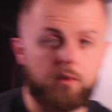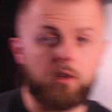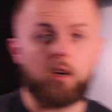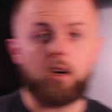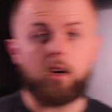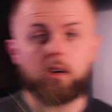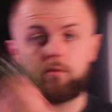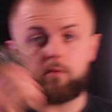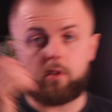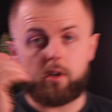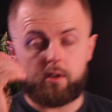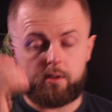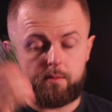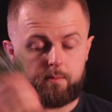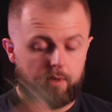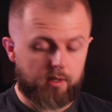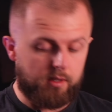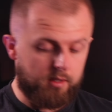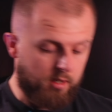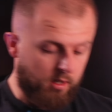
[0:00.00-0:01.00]
got our
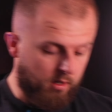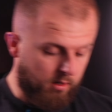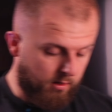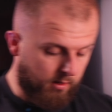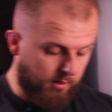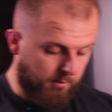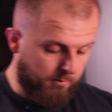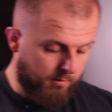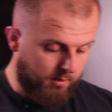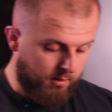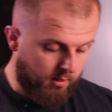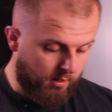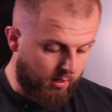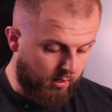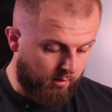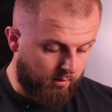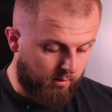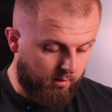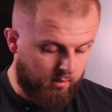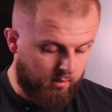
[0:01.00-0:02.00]
rosemary and thyme. So